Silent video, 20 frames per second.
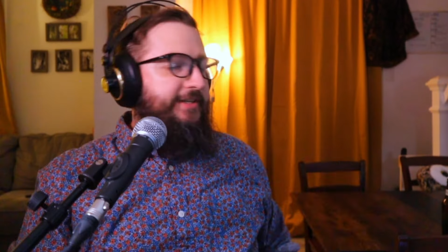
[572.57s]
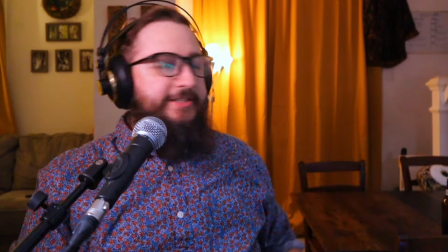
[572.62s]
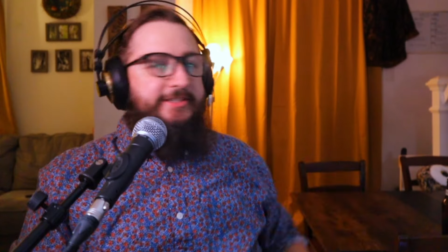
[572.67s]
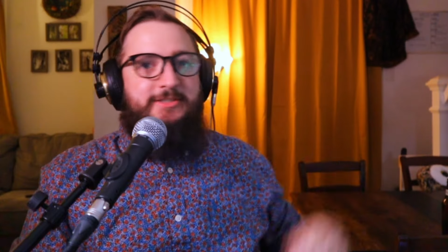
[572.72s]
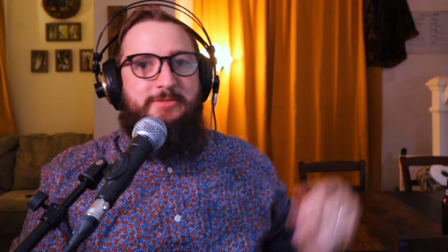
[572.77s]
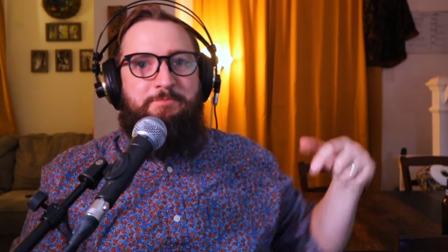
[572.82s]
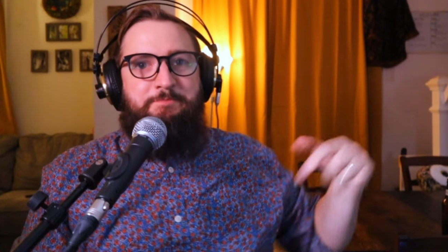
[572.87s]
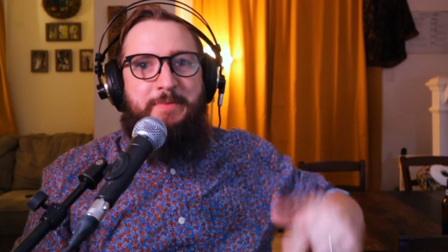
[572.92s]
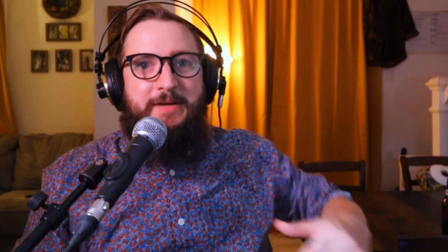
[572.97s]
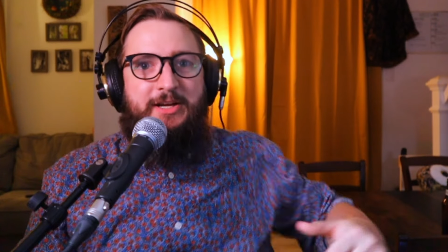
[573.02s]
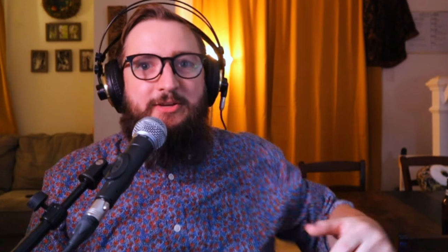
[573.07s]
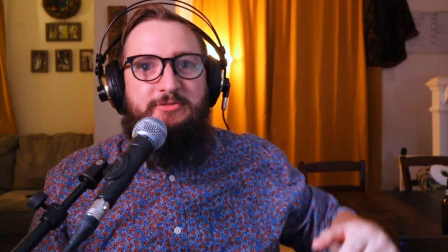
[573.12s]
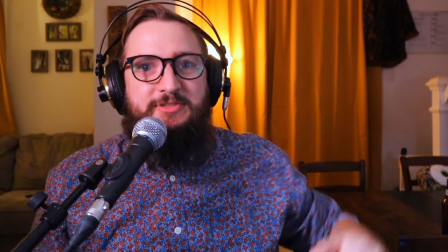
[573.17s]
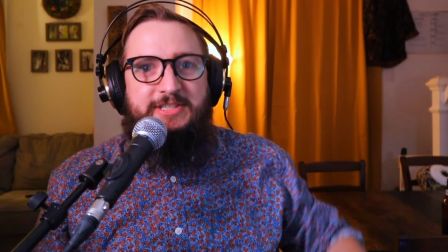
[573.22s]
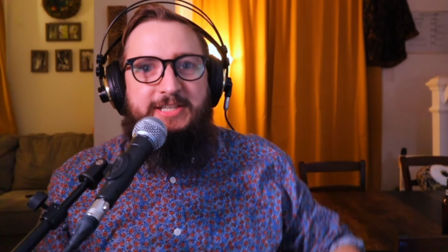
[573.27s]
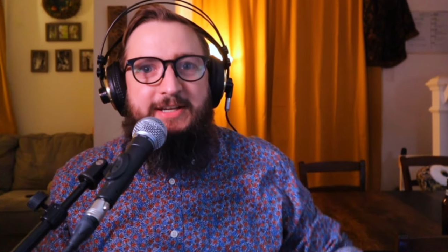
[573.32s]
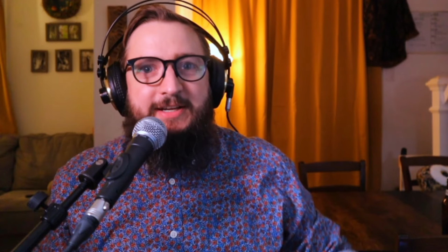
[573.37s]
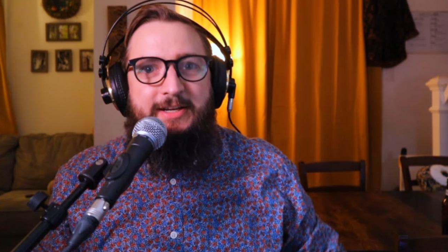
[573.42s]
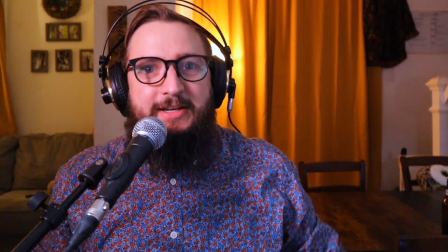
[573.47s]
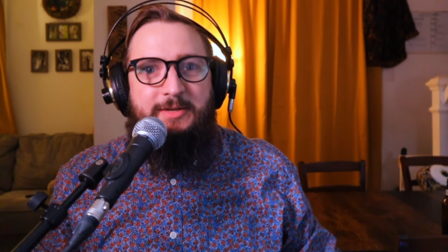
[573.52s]
It's about
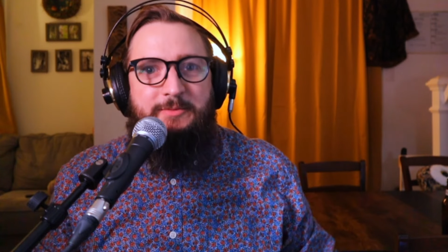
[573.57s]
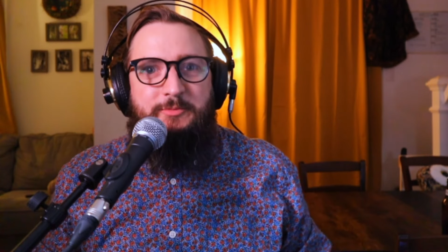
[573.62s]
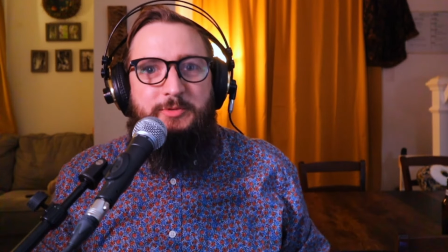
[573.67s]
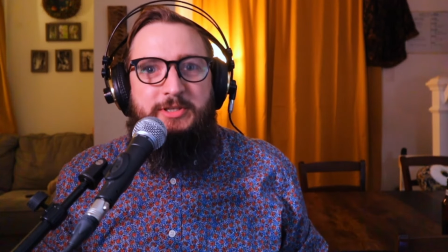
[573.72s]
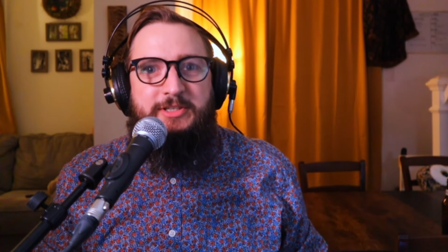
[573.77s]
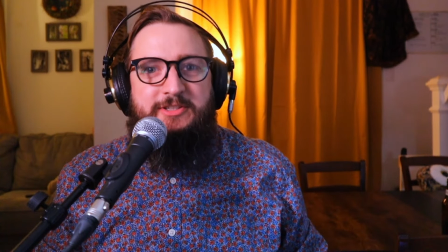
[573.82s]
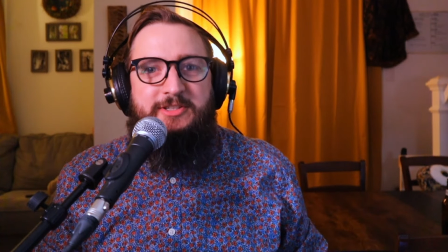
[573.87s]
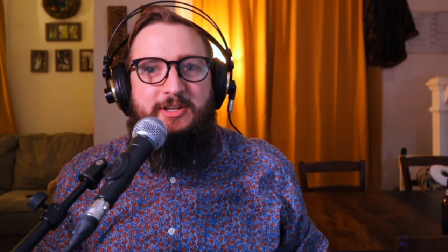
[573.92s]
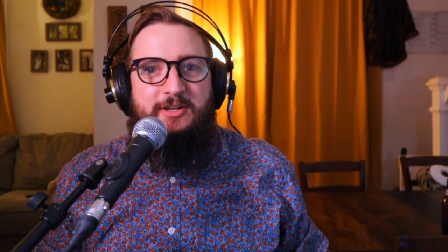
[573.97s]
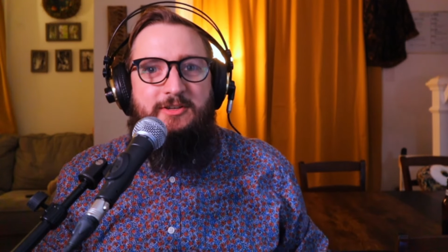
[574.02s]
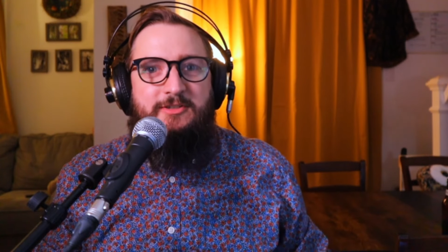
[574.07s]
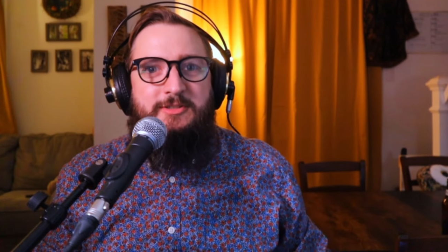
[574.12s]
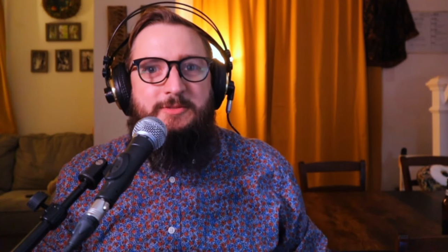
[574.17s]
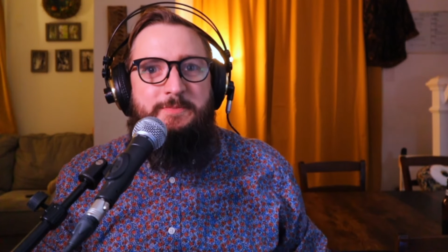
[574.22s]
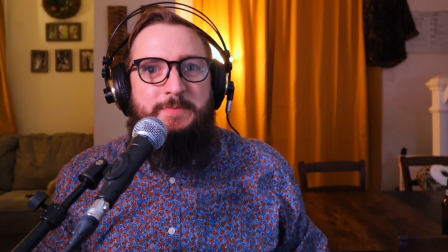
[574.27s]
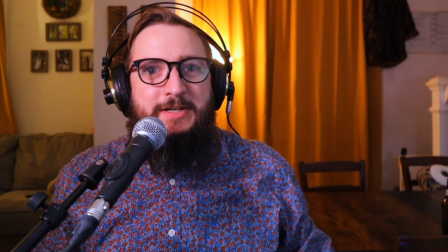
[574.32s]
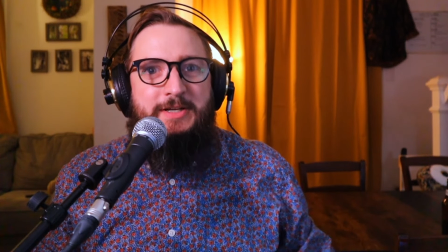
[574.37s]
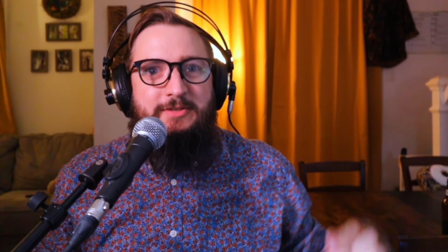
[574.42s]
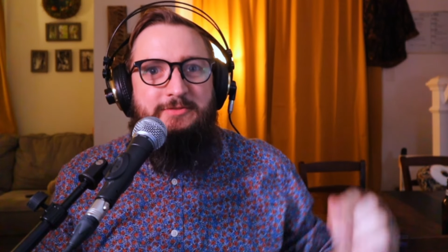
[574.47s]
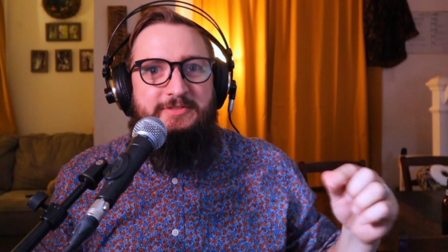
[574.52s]
time we talked
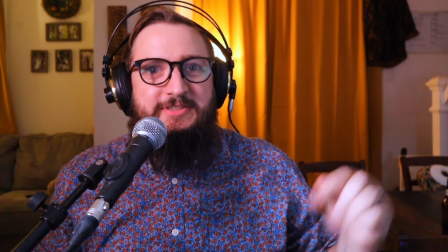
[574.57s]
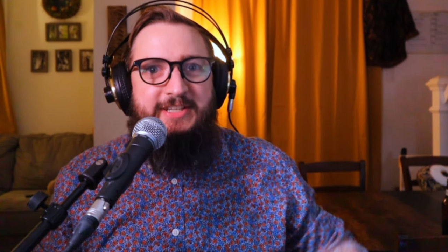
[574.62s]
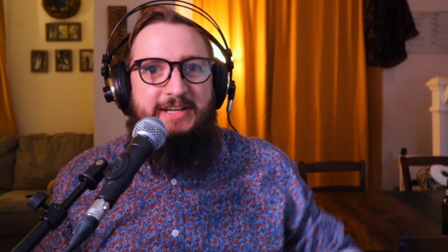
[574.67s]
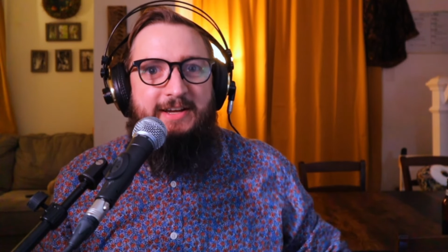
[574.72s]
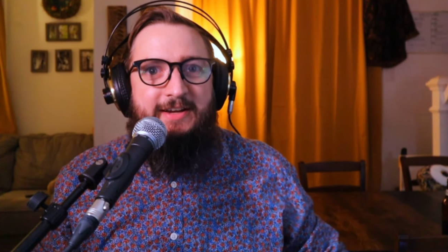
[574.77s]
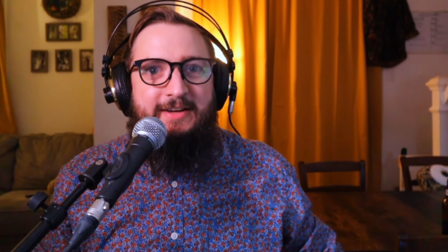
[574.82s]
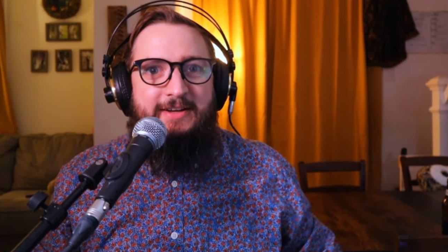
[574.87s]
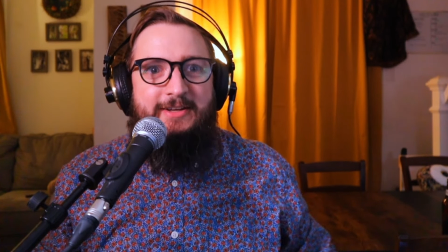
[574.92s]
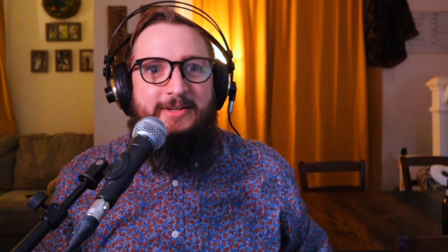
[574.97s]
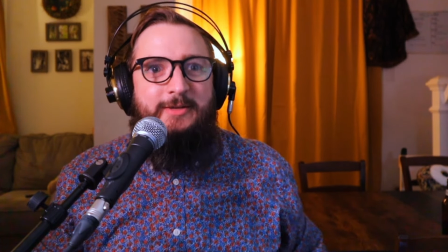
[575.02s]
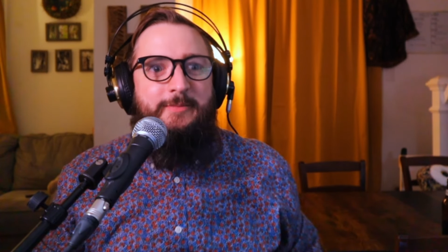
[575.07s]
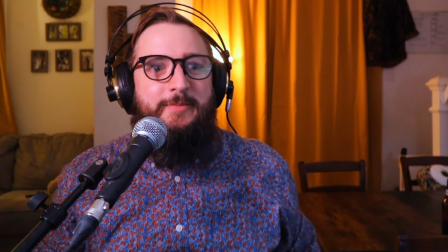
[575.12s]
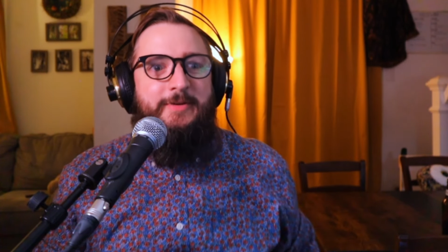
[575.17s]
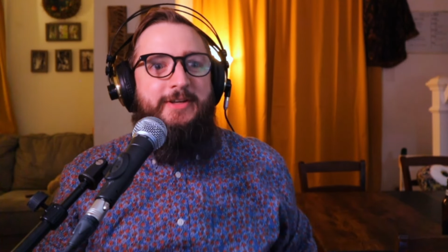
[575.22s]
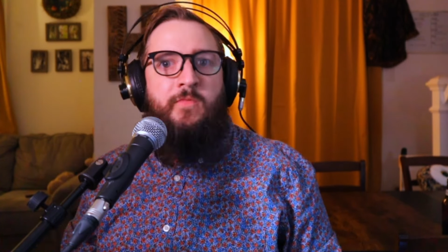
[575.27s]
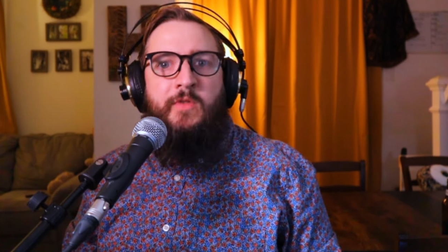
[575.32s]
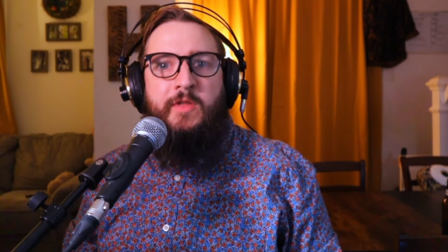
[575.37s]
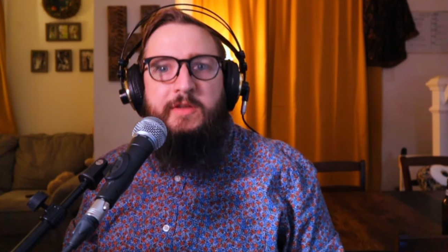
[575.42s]
about time.